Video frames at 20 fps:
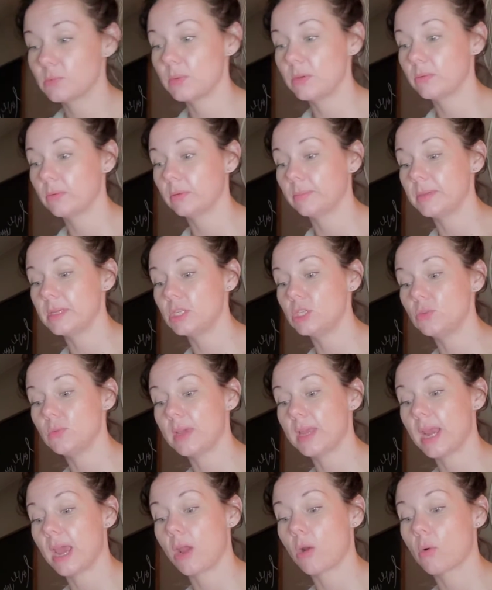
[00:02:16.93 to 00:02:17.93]
we will be
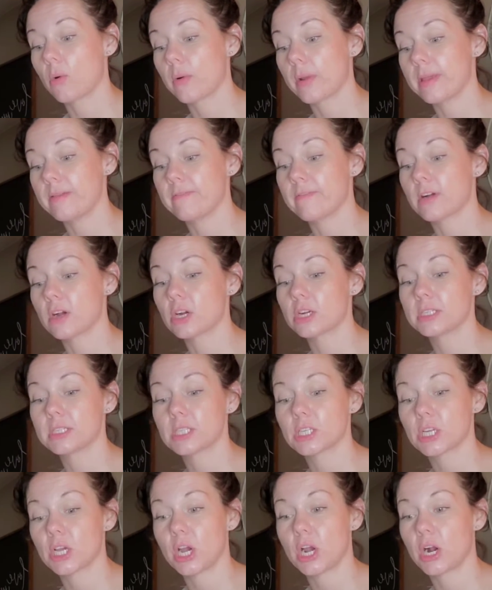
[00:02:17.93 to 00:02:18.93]
doing our
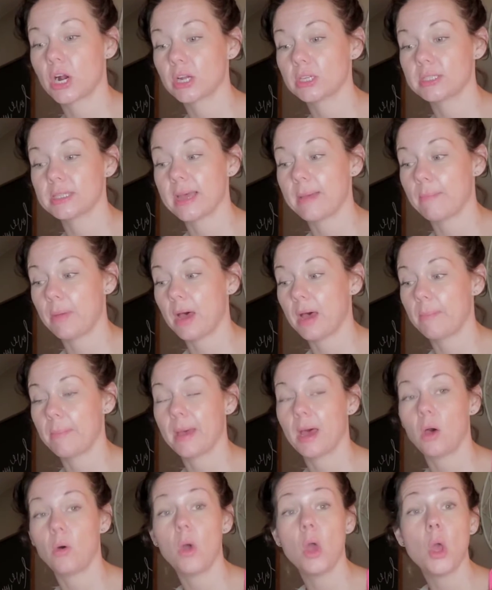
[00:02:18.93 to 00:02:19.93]
reversed cards that pop
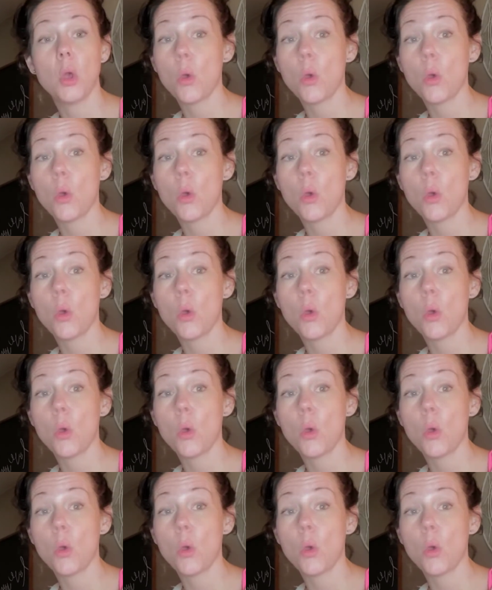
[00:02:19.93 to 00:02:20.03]
out.